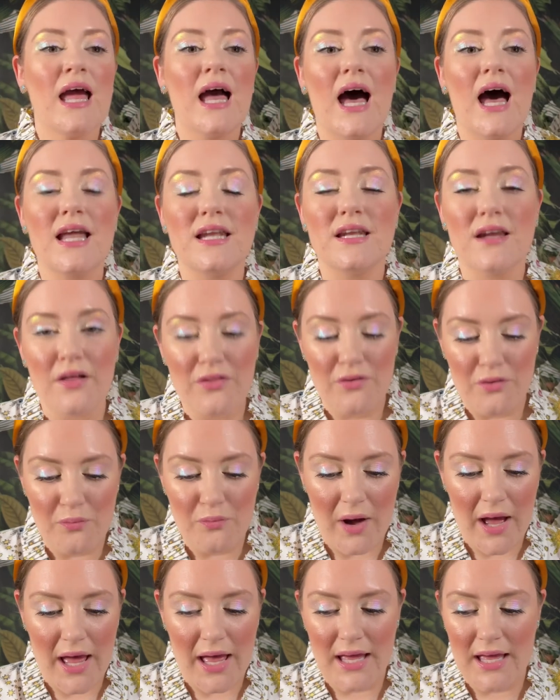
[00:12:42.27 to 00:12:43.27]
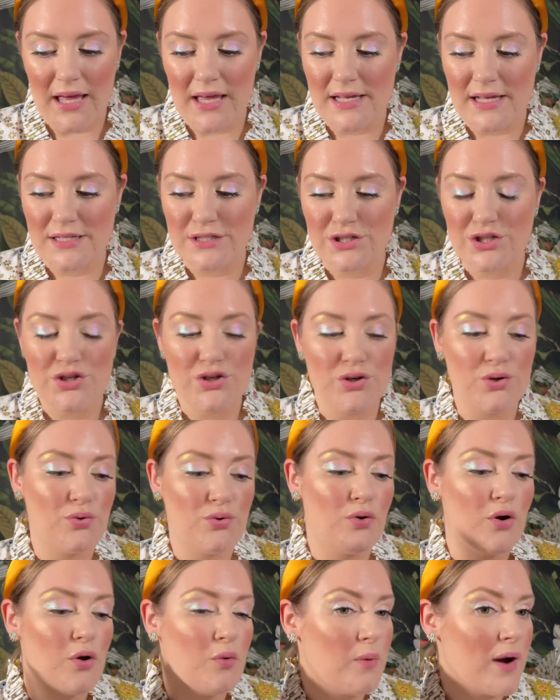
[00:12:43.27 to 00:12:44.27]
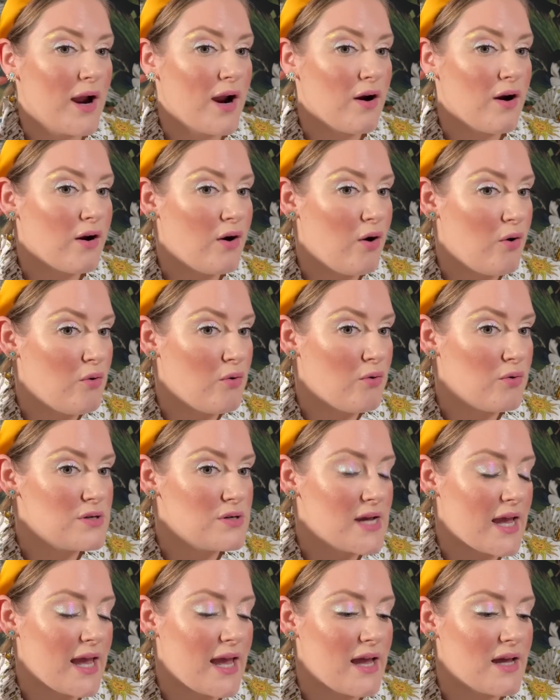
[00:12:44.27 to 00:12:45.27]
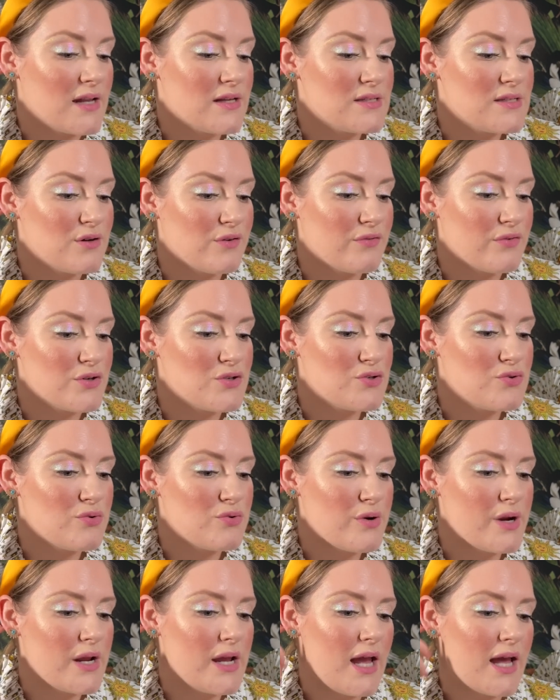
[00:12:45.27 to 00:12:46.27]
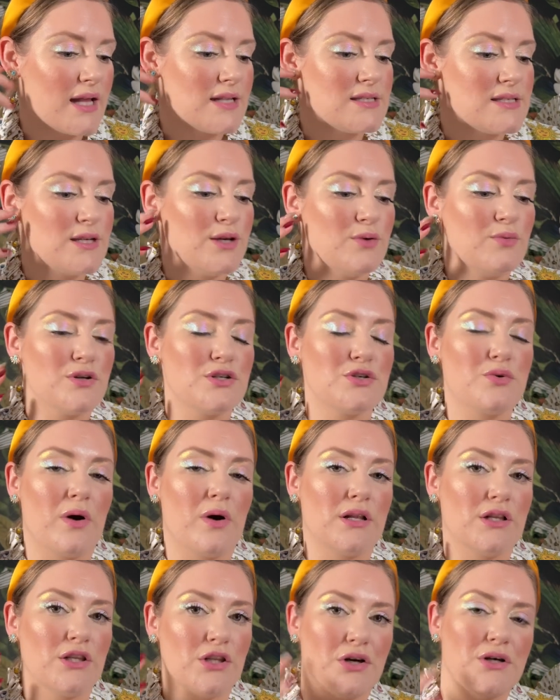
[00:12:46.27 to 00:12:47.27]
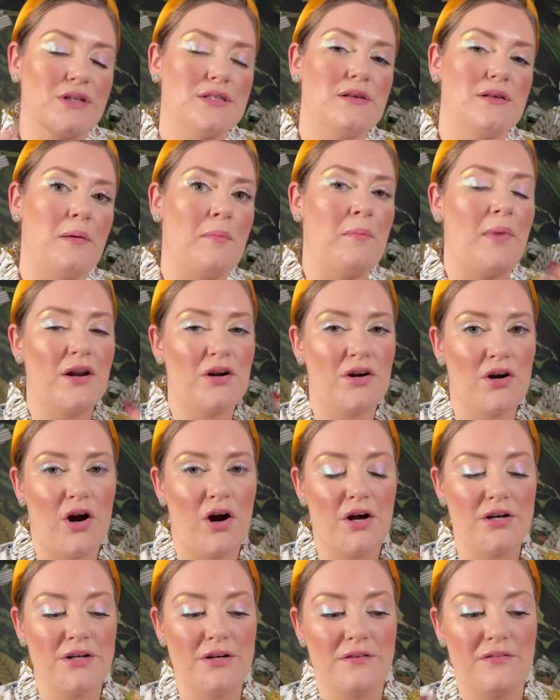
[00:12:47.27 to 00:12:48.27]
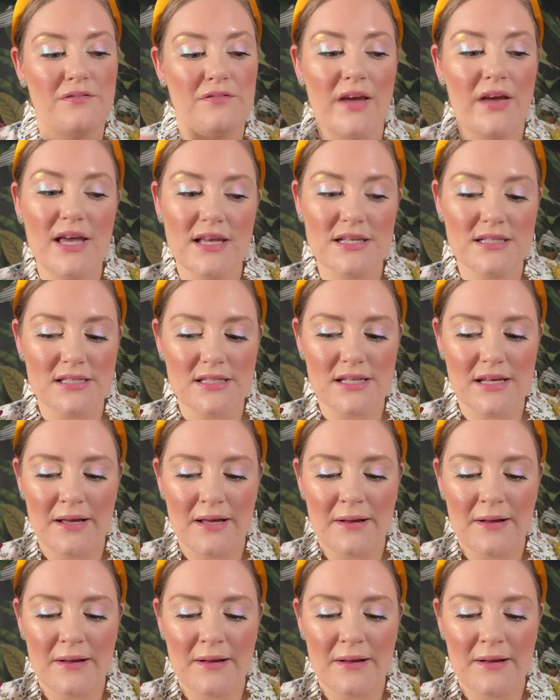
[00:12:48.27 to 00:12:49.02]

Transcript: Another way is to wear gold and silver jewelry and see which one looks better on your face.